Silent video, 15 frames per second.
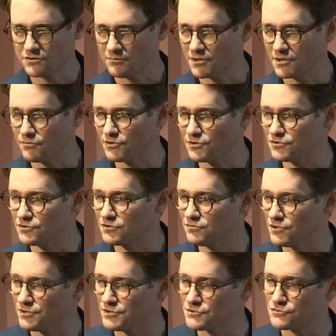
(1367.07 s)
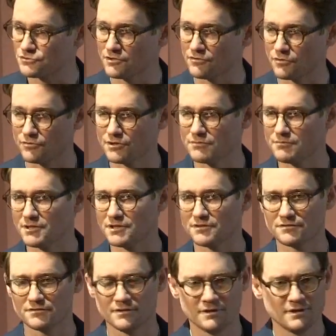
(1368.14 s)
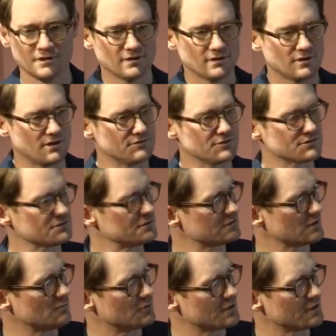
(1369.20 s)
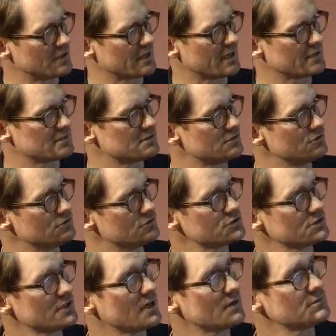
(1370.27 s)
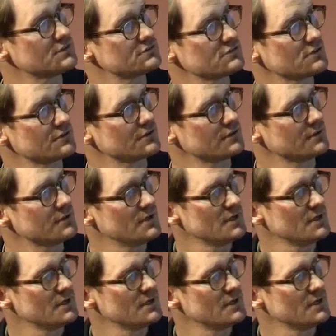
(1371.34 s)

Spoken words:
Somebody with a severe history of arrhythmias, obviously someone in an ICU should not be started.